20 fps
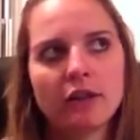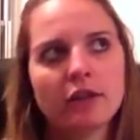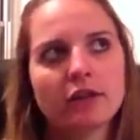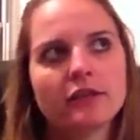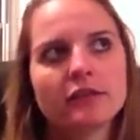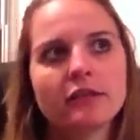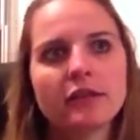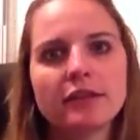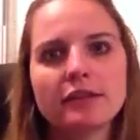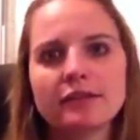
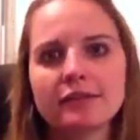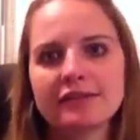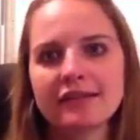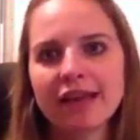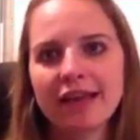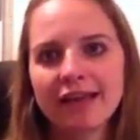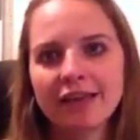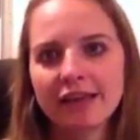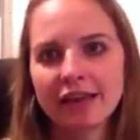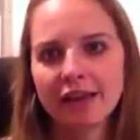That's not to
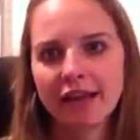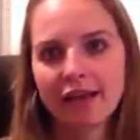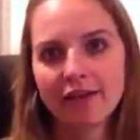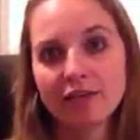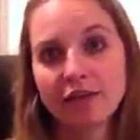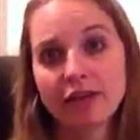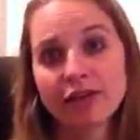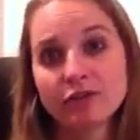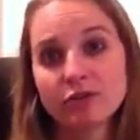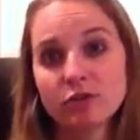say, like, I've
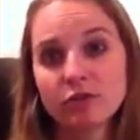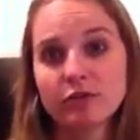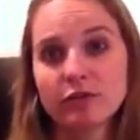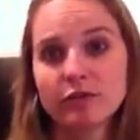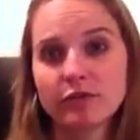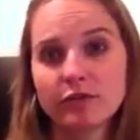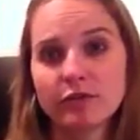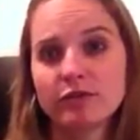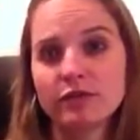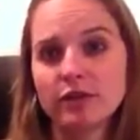got to do it for
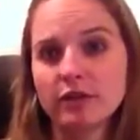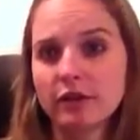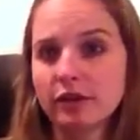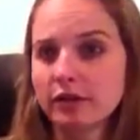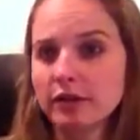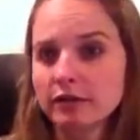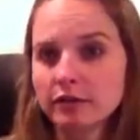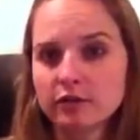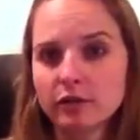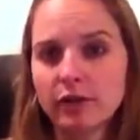50
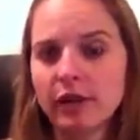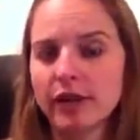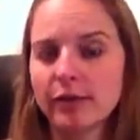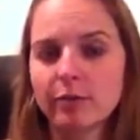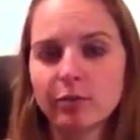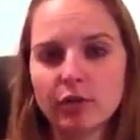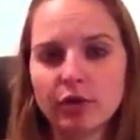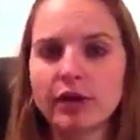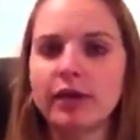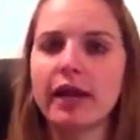years so I can
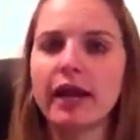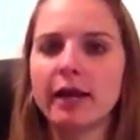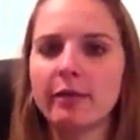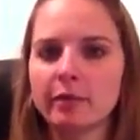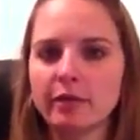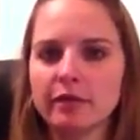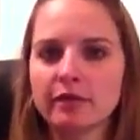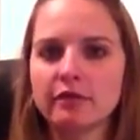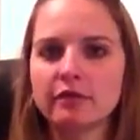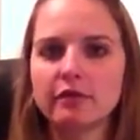put in
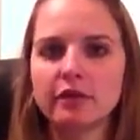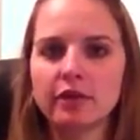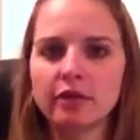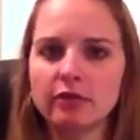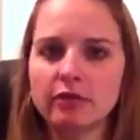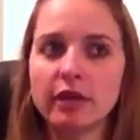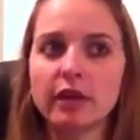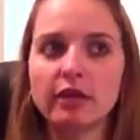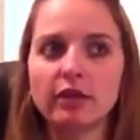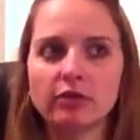habits, you know,
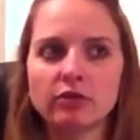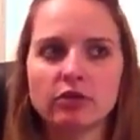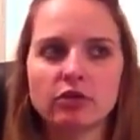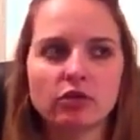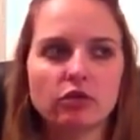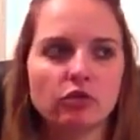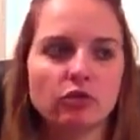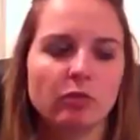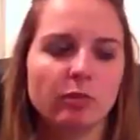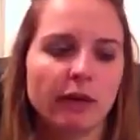later
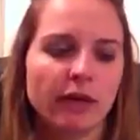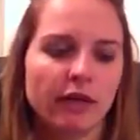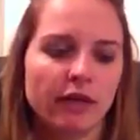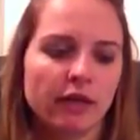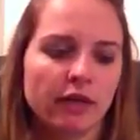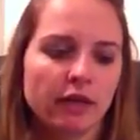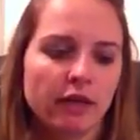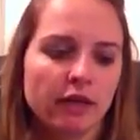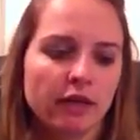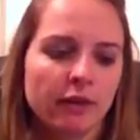too. But
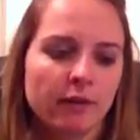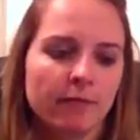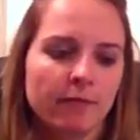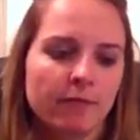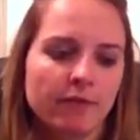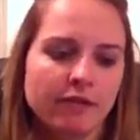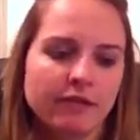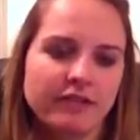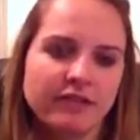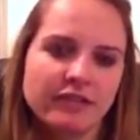
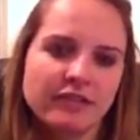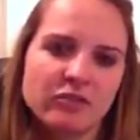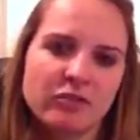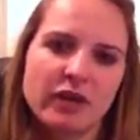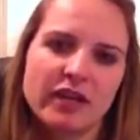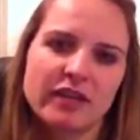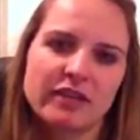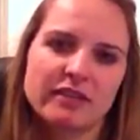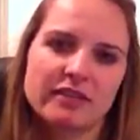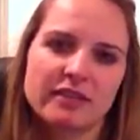this is
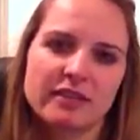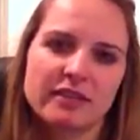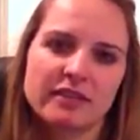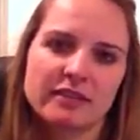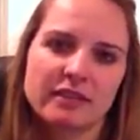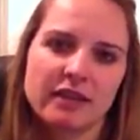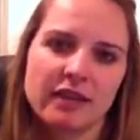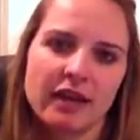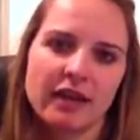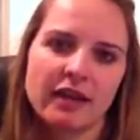when it's
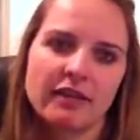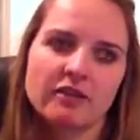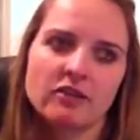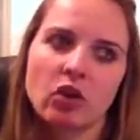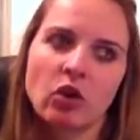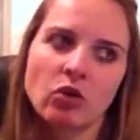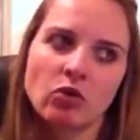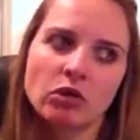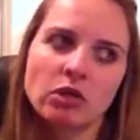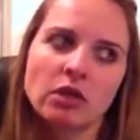easy, and it's
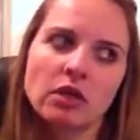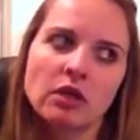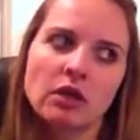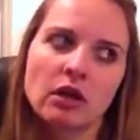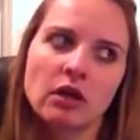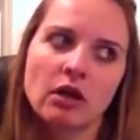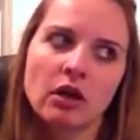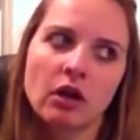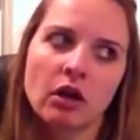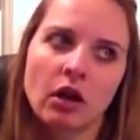only
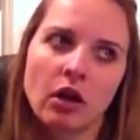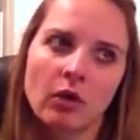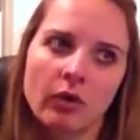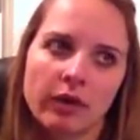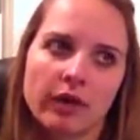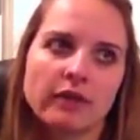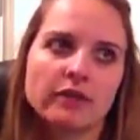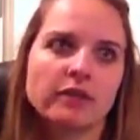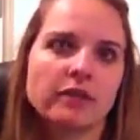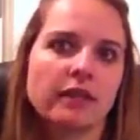
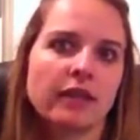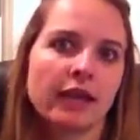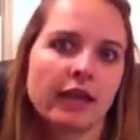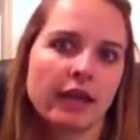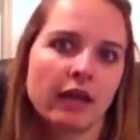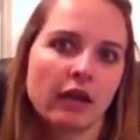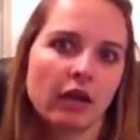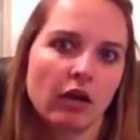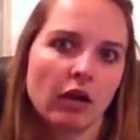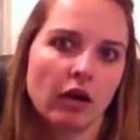going to
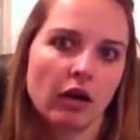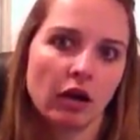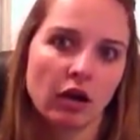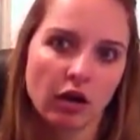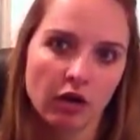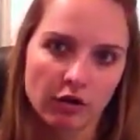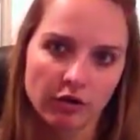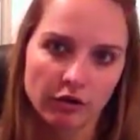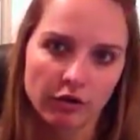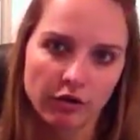get
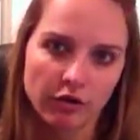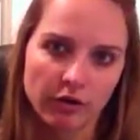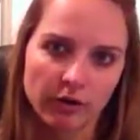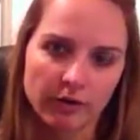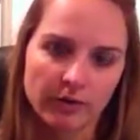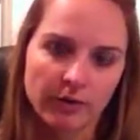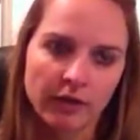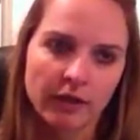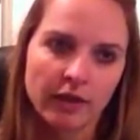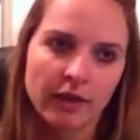harder.
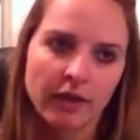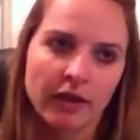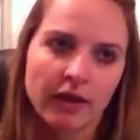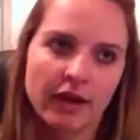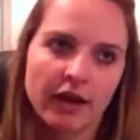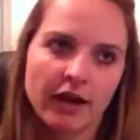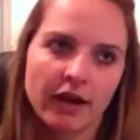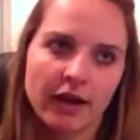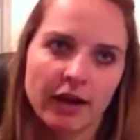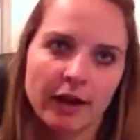
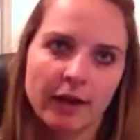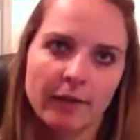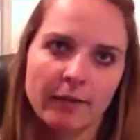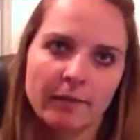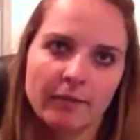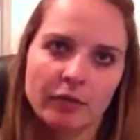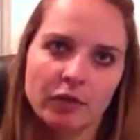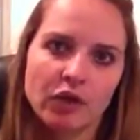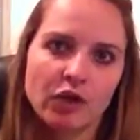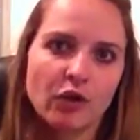
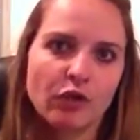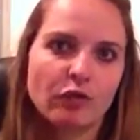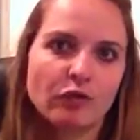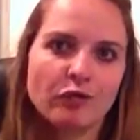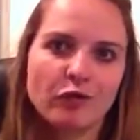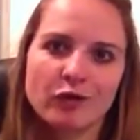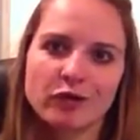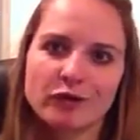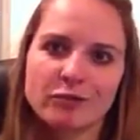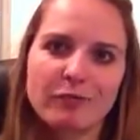You know,
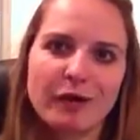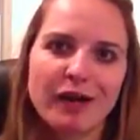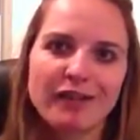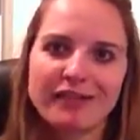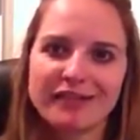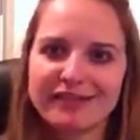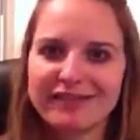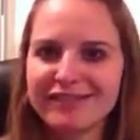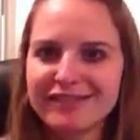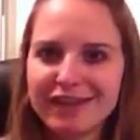first
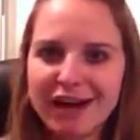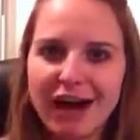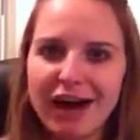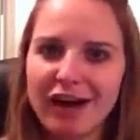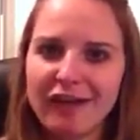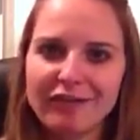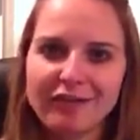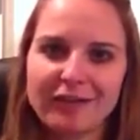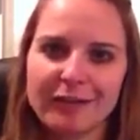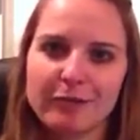month is
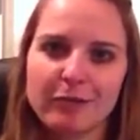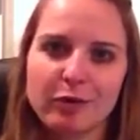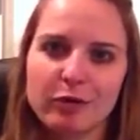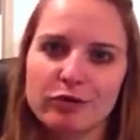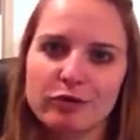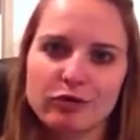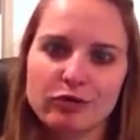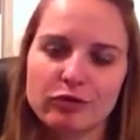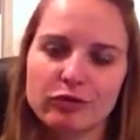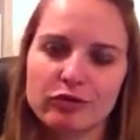tough, like
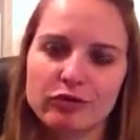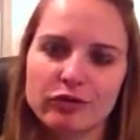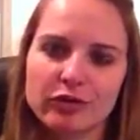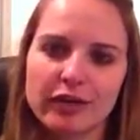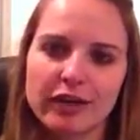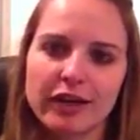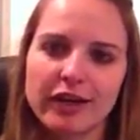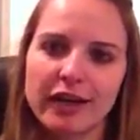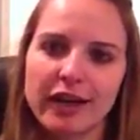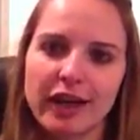
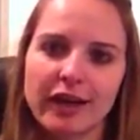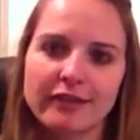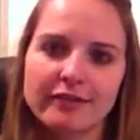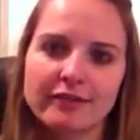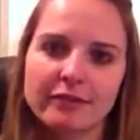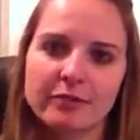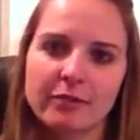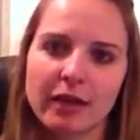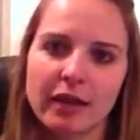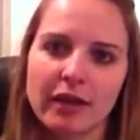post-surgery, and I had
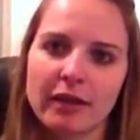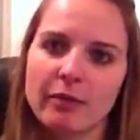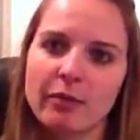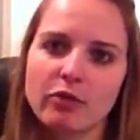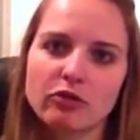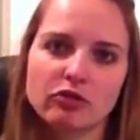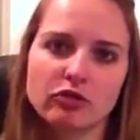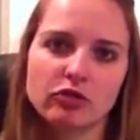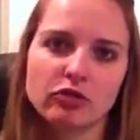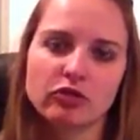some like
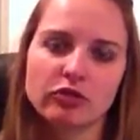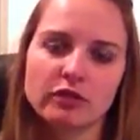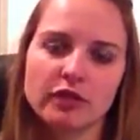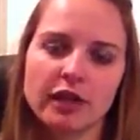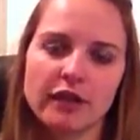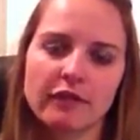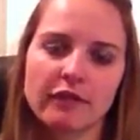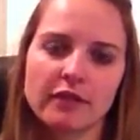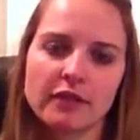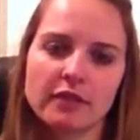emotional
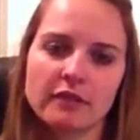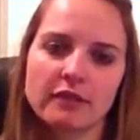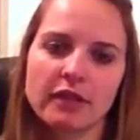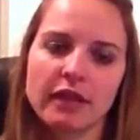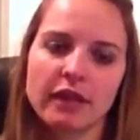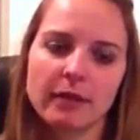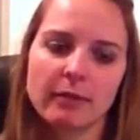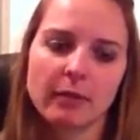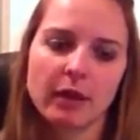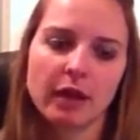stuff in the second